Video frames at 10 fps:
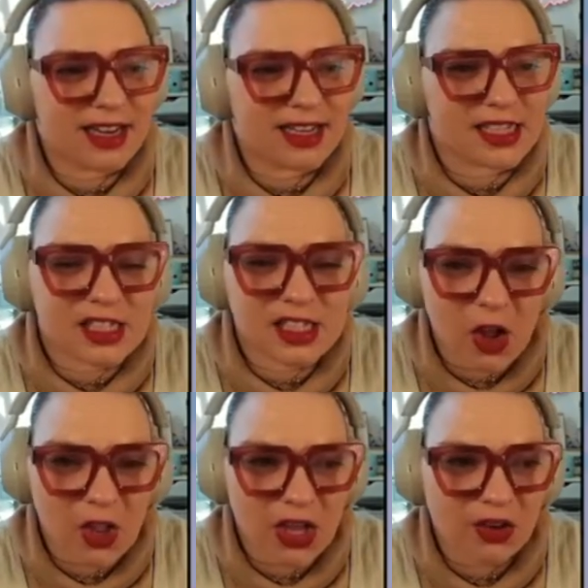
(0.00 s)
It's
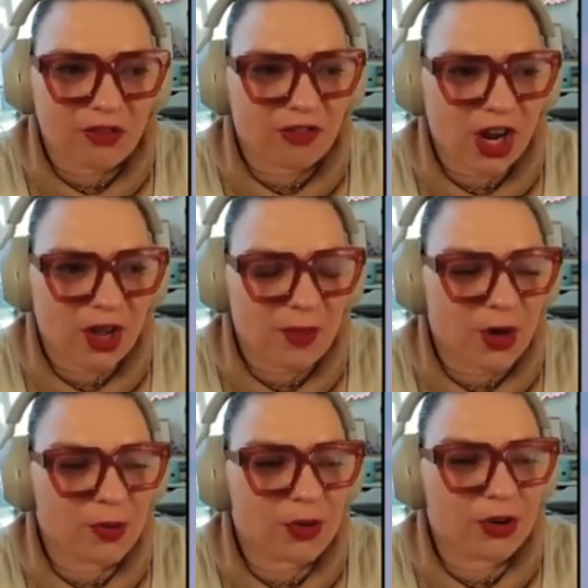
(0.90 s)
installing from
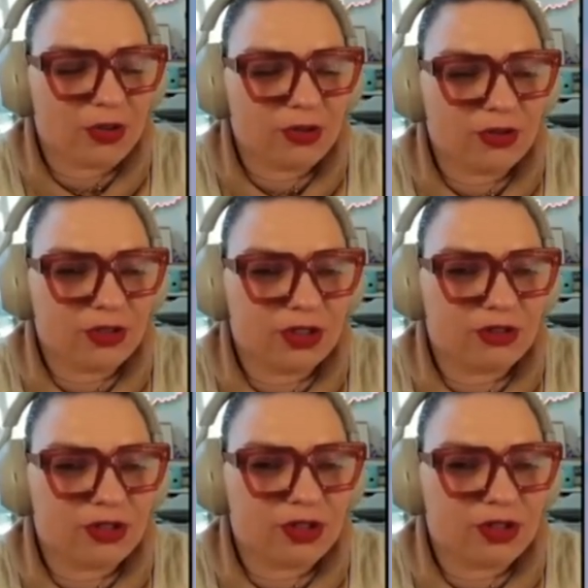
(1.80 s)
Homebrew. And